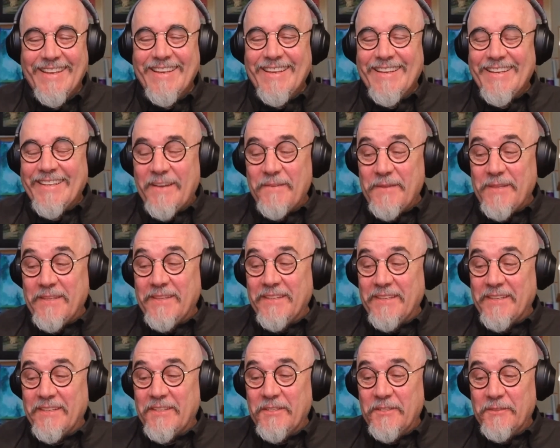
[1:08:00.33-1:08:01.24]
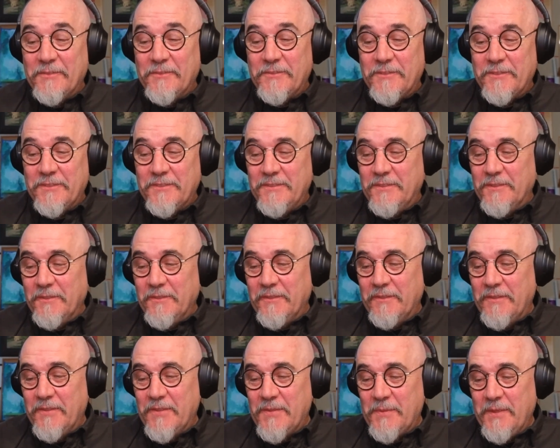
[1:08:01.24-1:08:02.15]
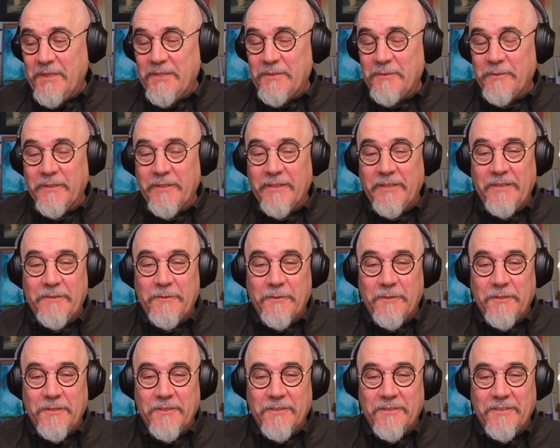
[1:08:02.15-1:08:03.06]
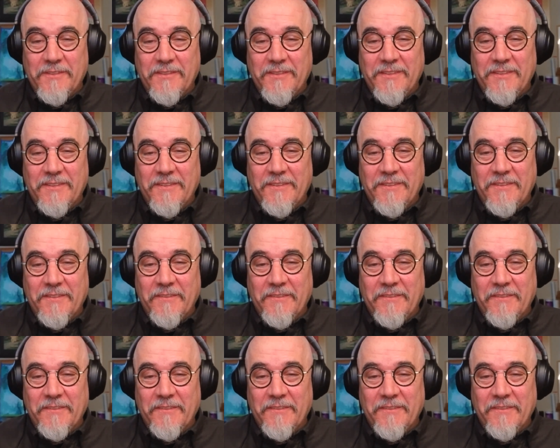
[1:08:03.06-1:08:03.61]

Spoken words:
I mean, thank you for holding the space with Life Worlds and all of